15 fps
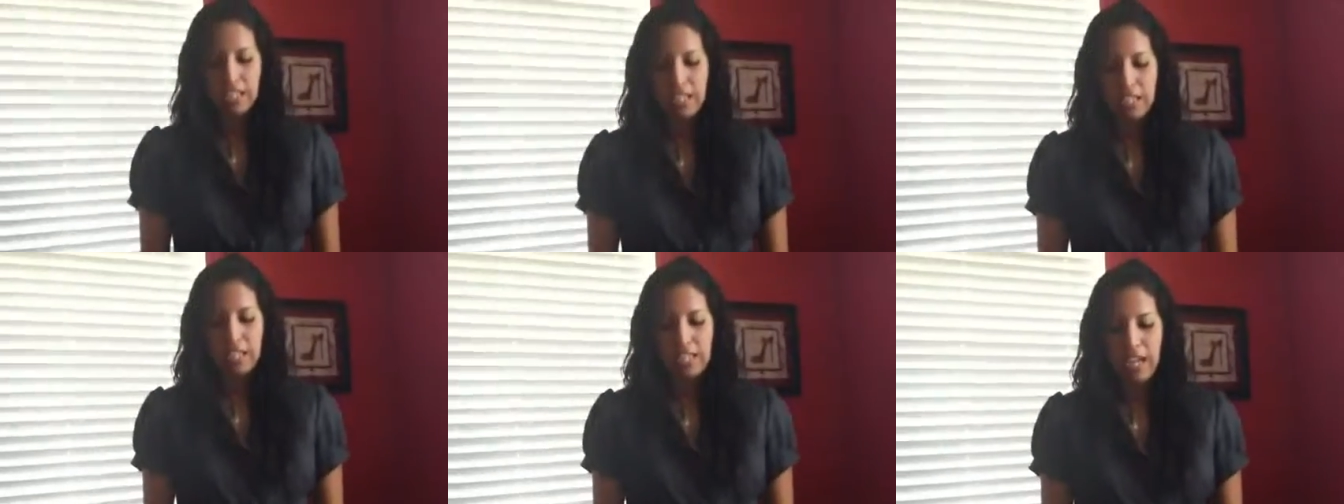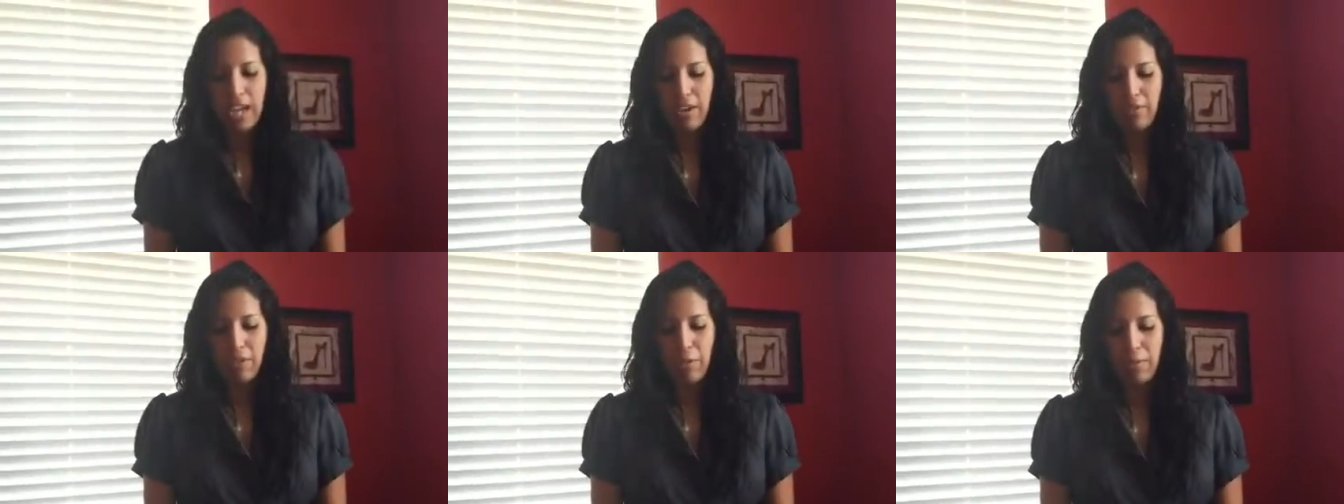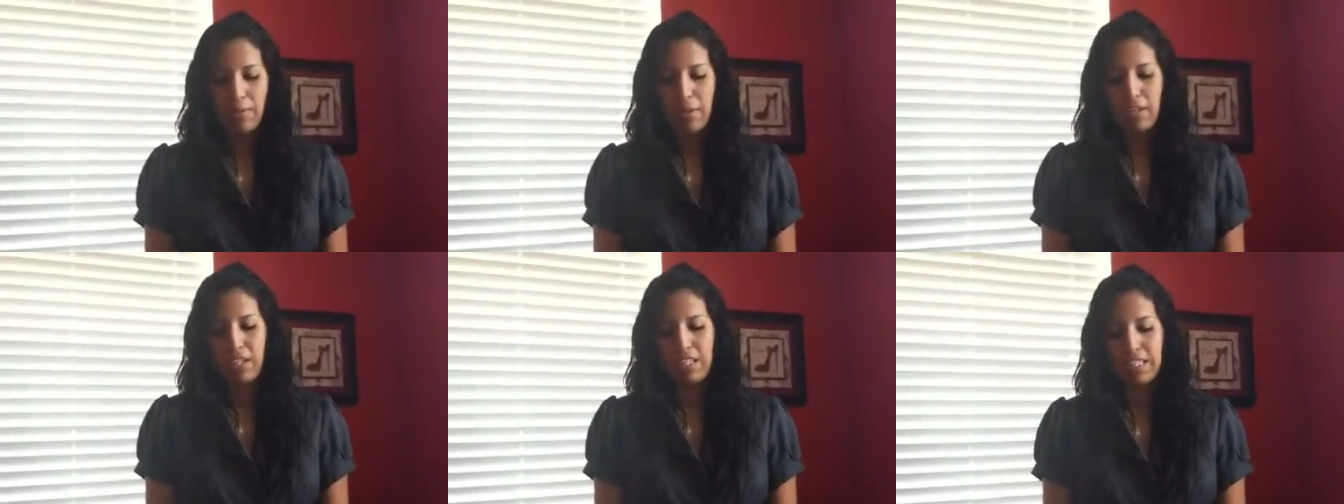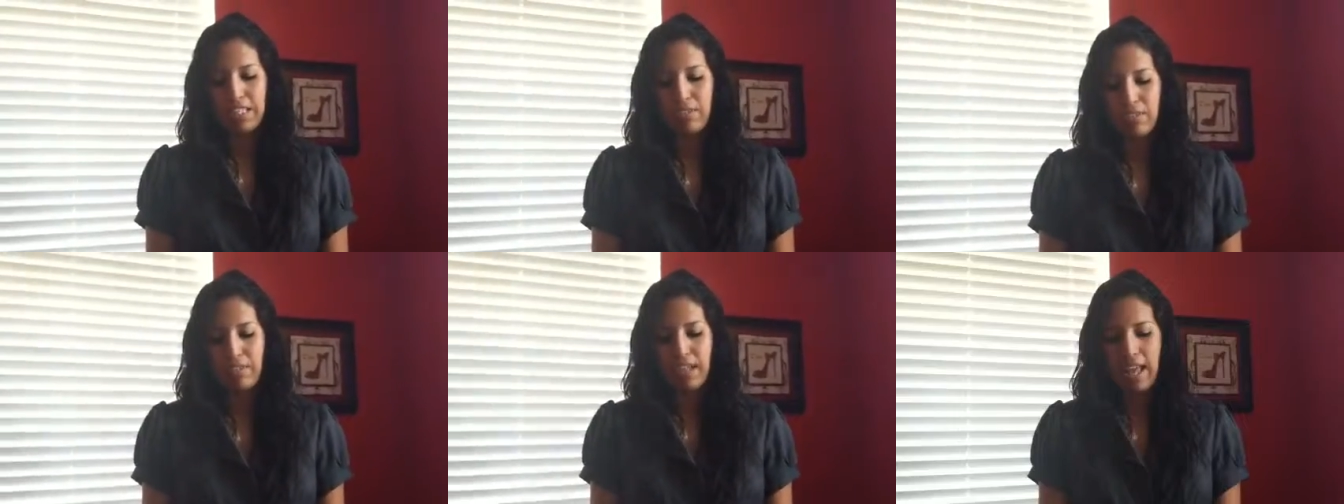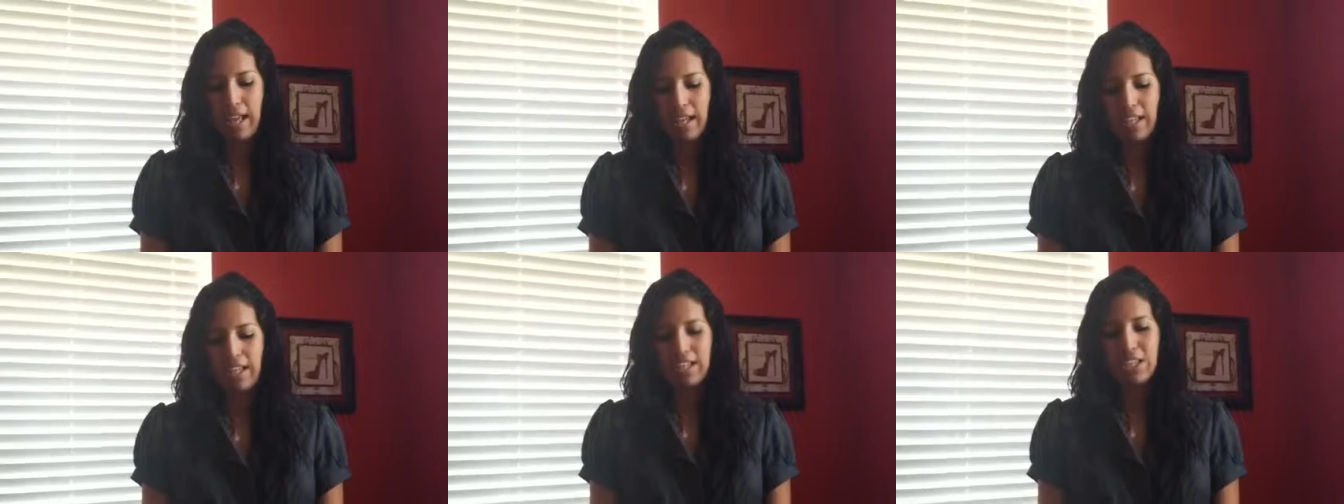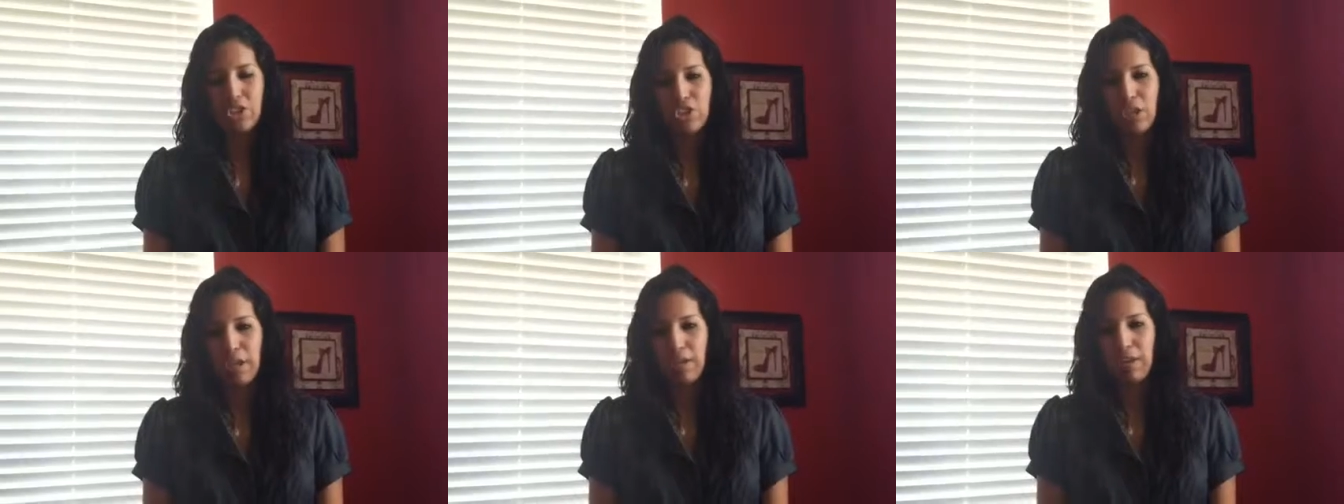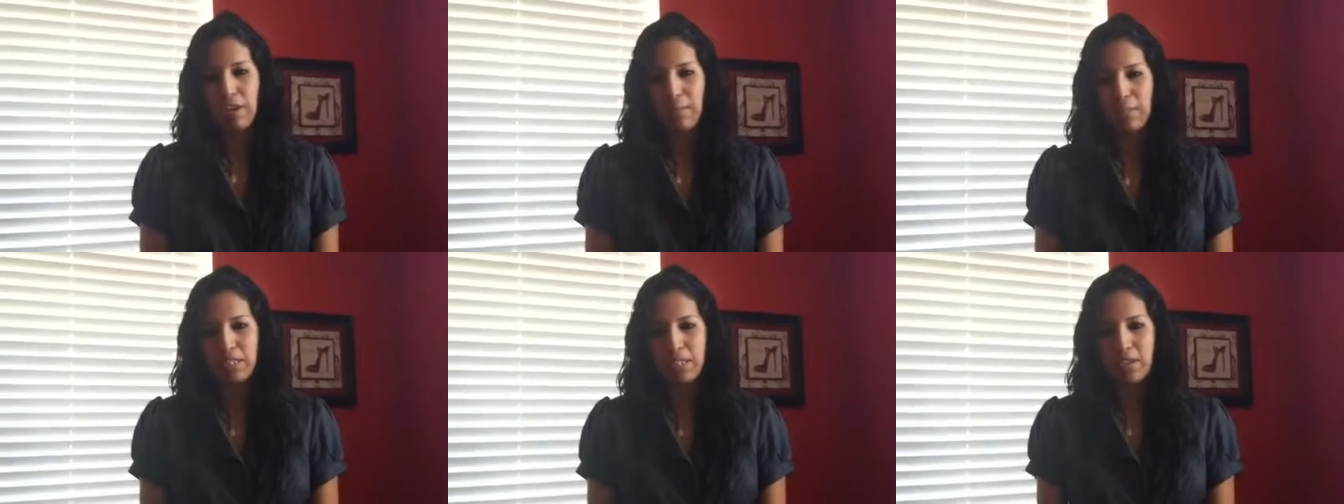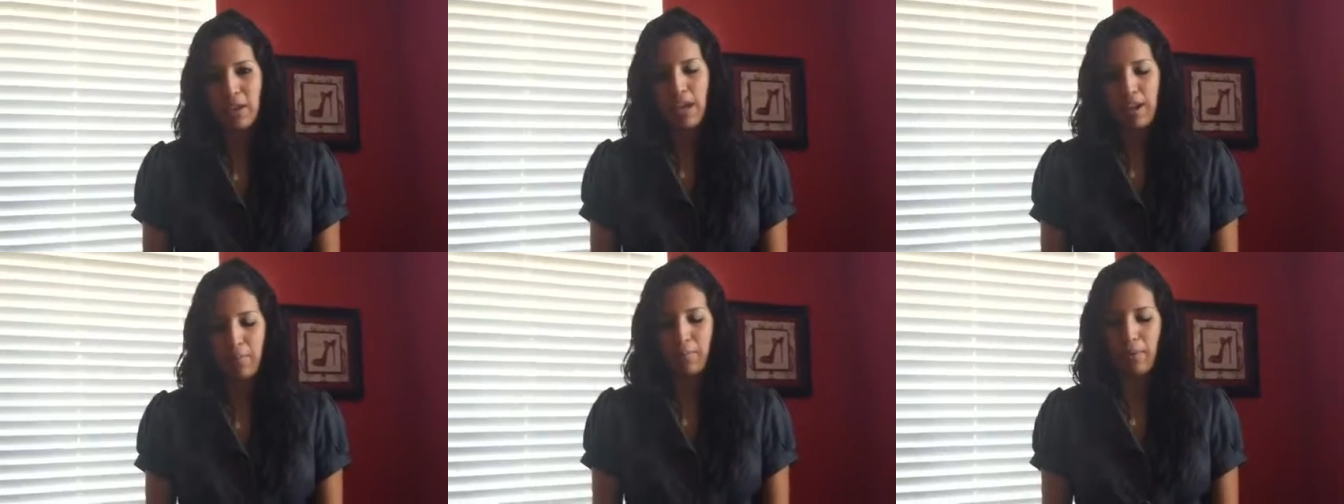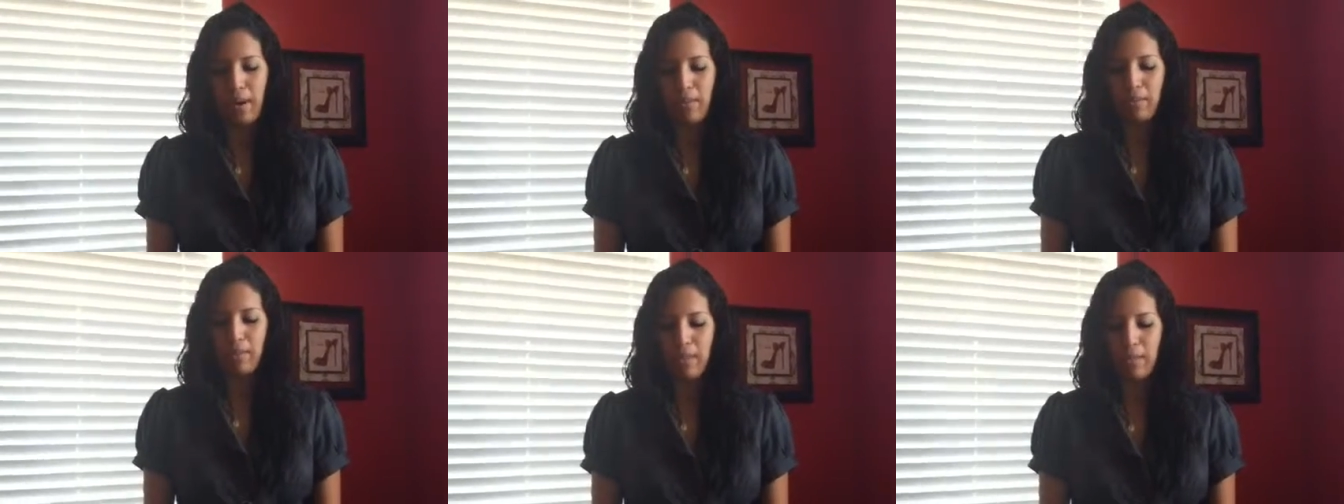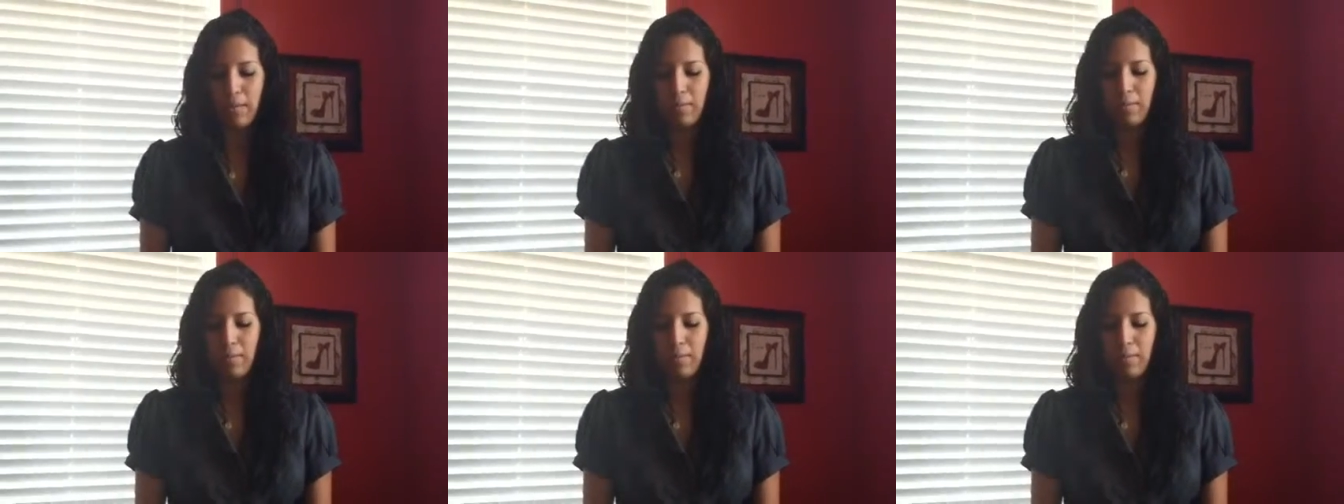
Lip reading: to tie a rope around his neck and strangle him until out of breath.